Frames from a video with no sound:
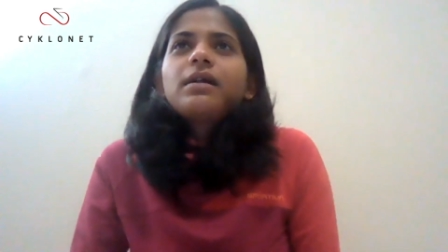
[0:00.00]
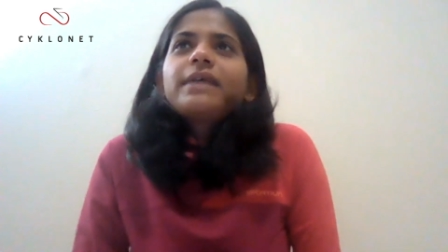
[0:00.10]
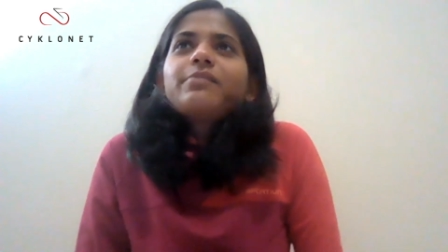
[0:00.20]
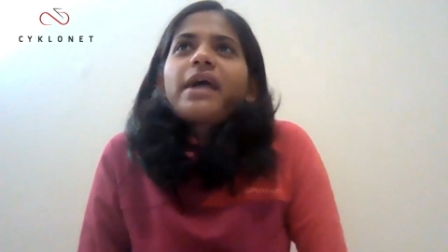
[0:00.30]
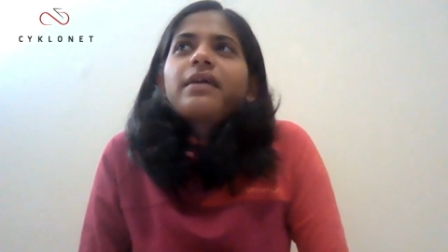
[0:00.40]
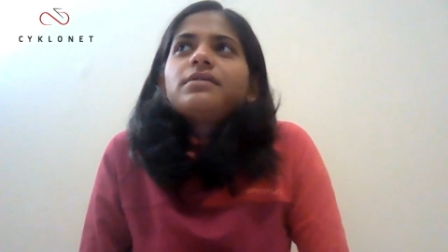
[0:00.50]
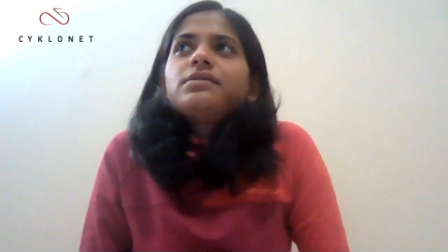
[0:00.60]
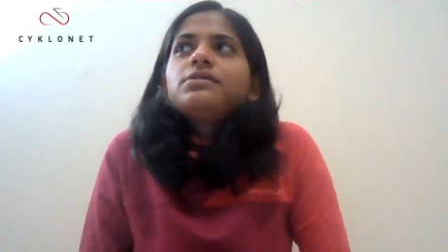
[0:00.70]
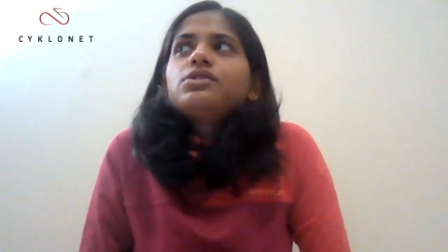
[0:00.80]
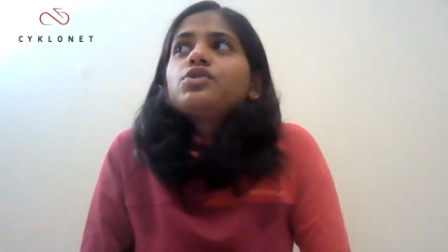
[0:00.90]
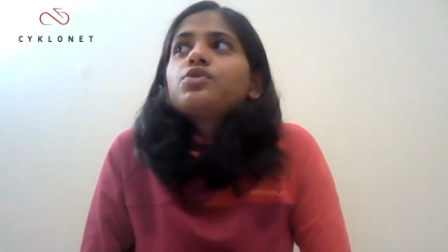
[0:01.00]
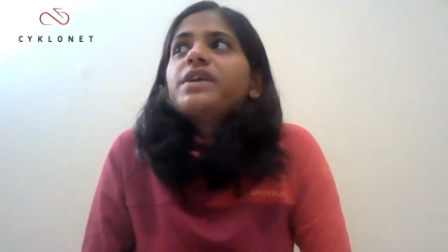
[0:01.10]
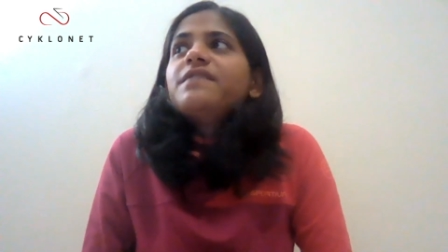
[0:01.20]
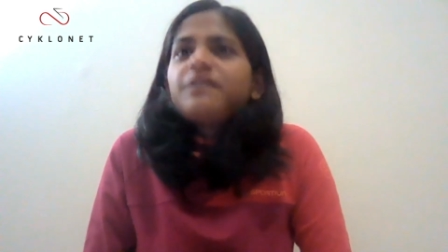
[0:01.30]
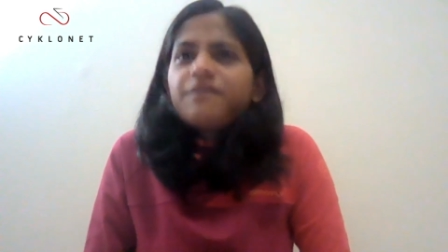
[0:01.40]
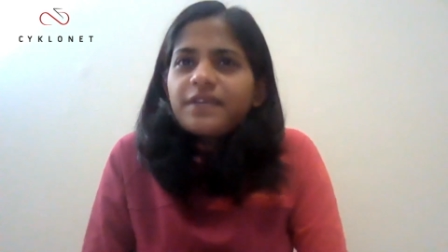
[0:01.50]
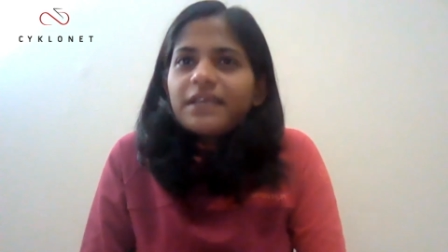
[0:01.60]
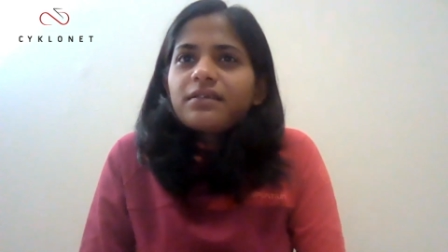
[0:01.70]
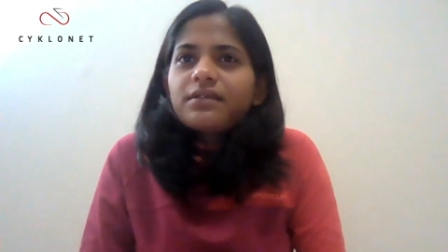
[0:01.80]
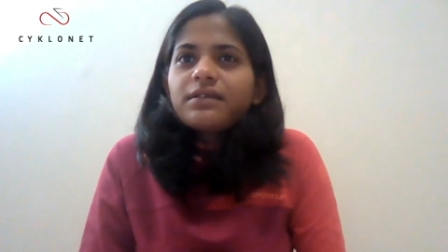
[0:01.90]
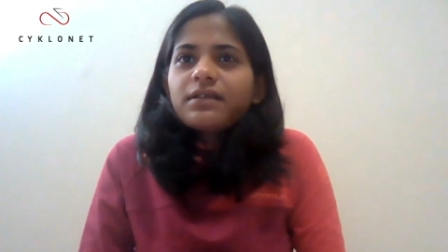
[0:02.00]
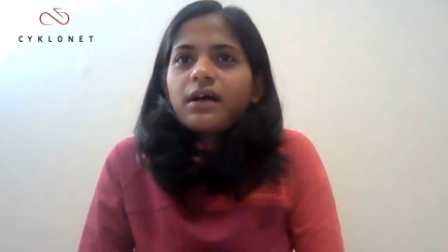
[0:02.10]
like back in 2015.